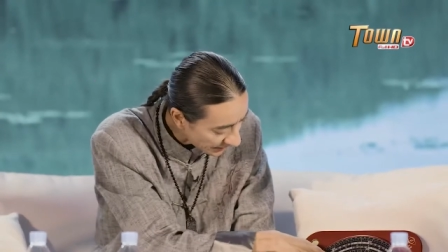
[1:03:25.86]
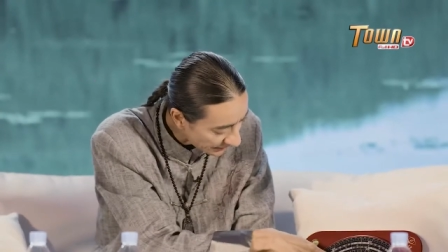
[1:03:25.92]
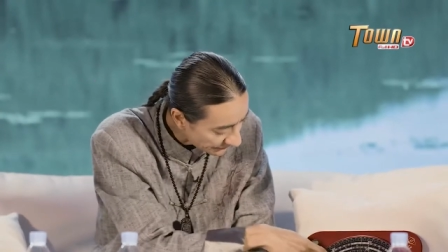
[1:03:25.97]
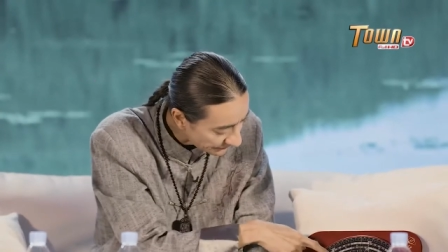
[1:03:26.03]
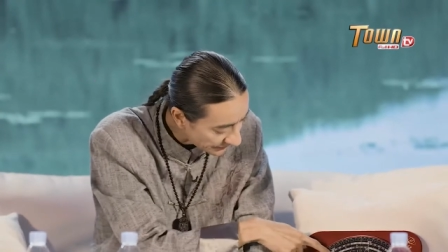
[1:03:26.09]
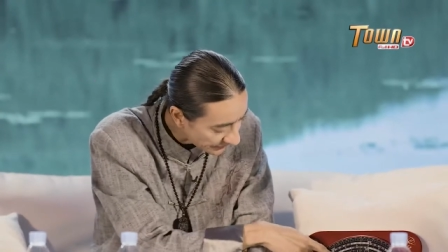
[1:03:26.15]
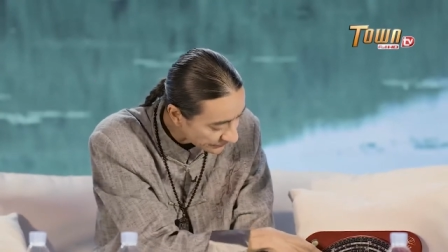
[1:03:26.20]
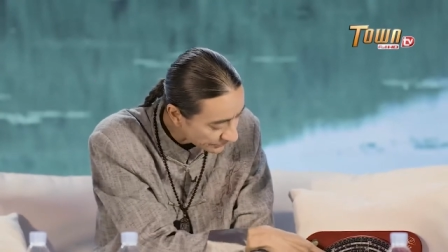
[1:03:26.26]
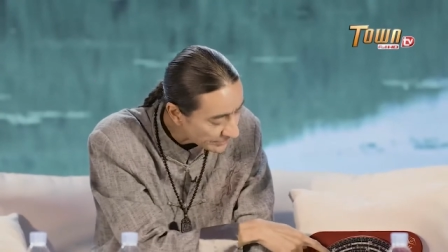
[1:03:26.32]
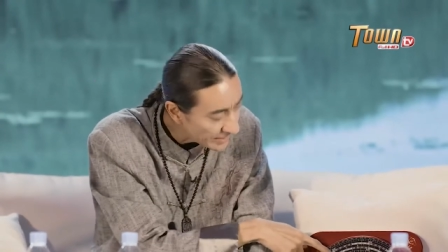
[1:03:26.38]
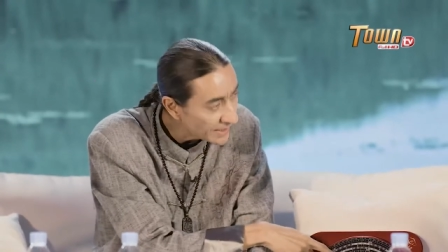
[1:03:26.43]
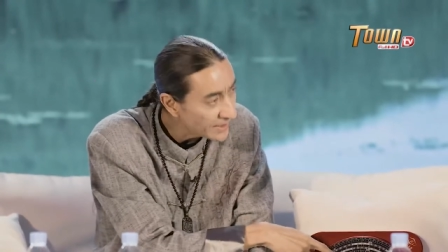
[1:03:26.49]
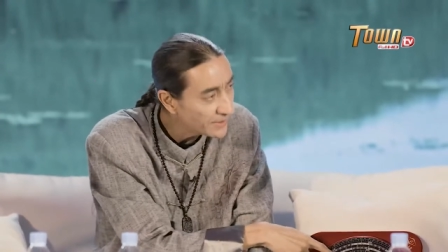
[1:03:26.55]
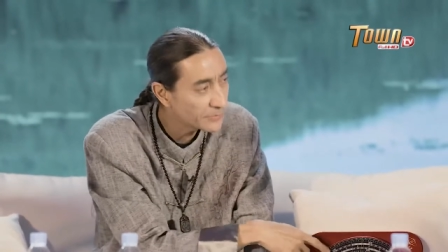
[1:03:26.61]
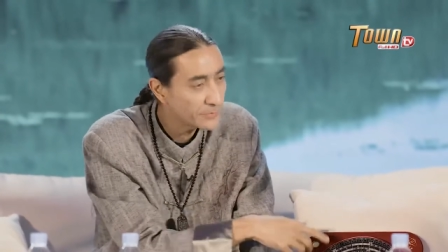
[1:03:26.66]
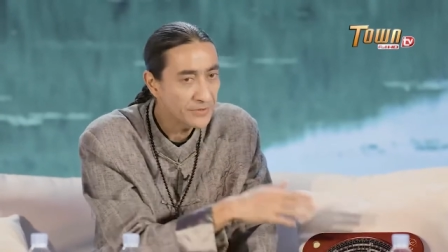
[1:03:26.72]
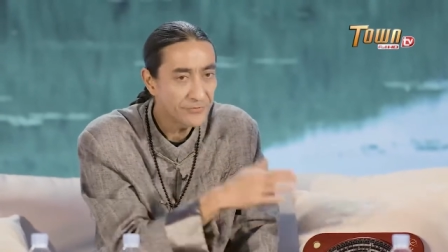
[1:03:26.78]
of these
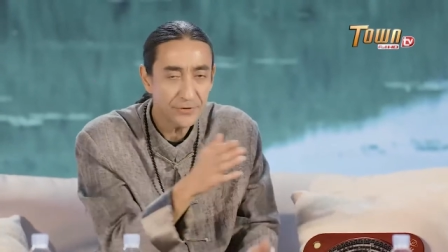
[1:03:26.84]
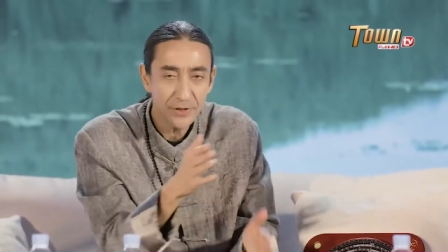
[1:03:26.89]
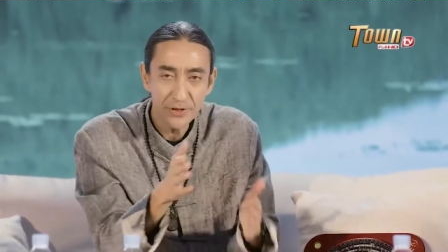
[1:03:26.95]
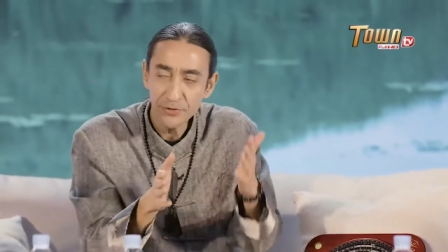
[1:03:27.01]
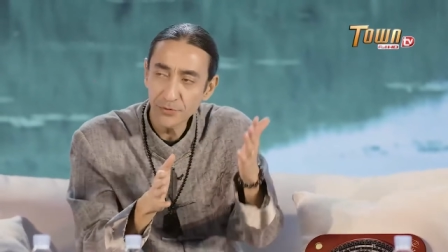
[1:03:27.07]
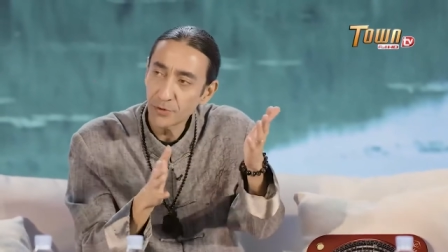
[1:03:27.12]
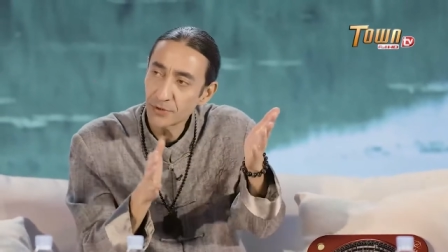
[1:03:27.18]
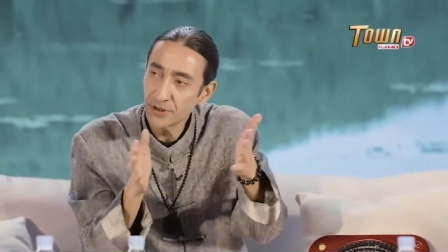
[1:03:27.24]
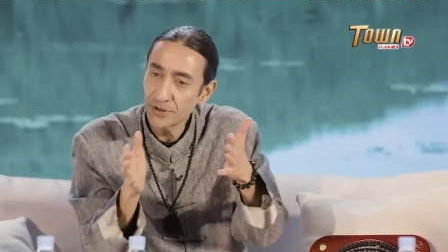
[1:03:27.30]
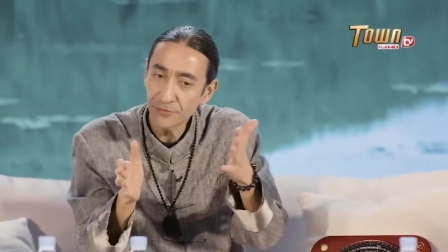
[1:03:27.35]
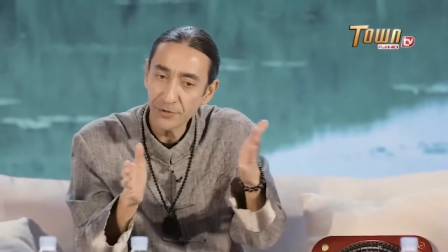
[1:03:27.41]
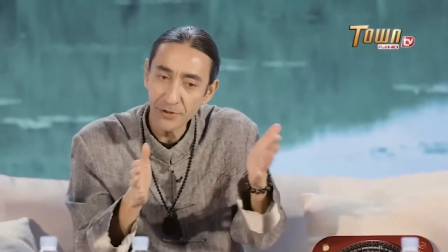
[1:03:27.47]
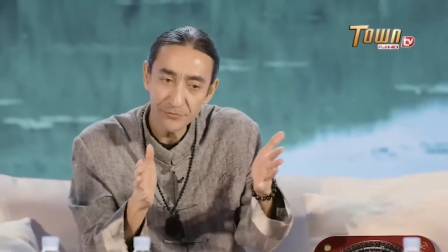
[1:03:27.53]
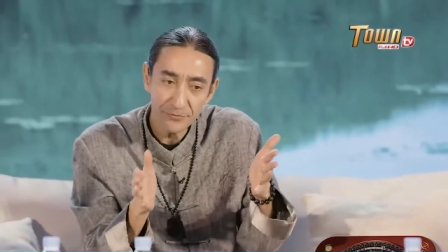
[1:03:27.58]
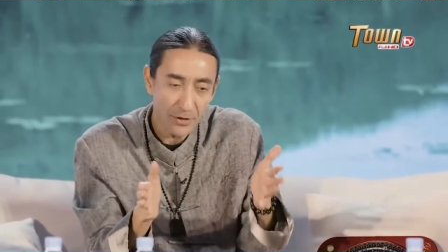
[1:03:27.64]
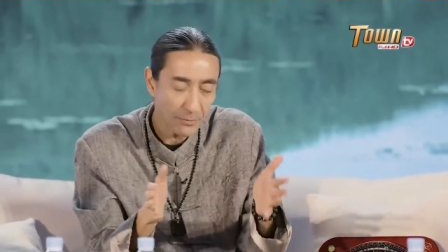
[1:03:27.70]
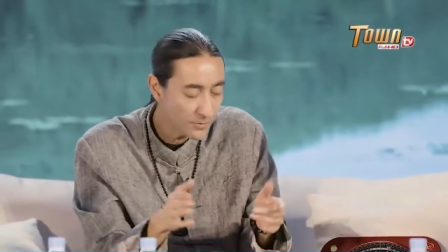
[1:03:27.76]
rings refer to a
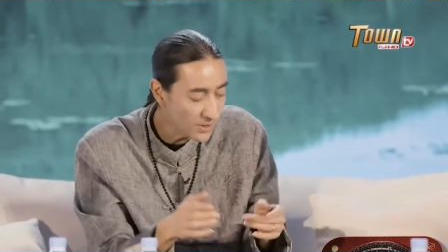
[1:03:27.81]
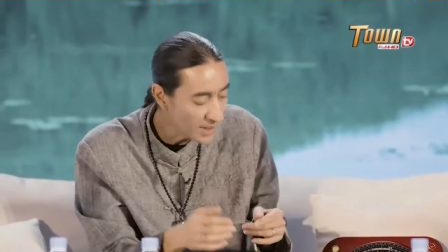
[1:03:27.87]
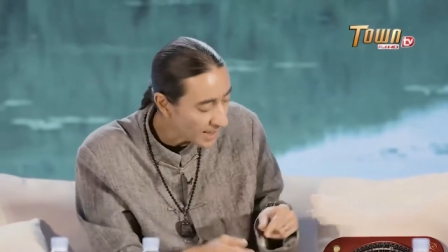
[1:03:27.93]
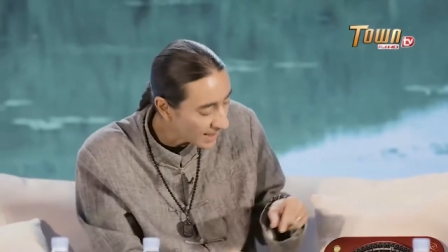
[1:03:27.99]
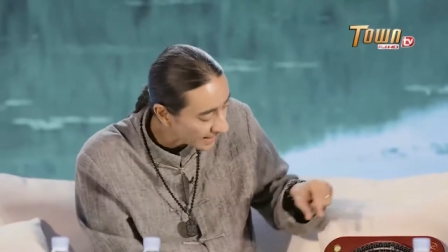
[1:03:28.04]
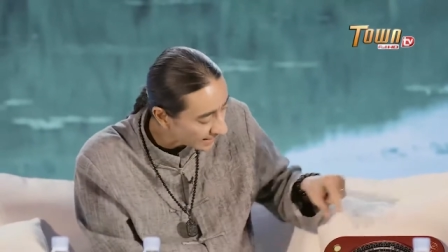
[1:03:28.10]
different formula.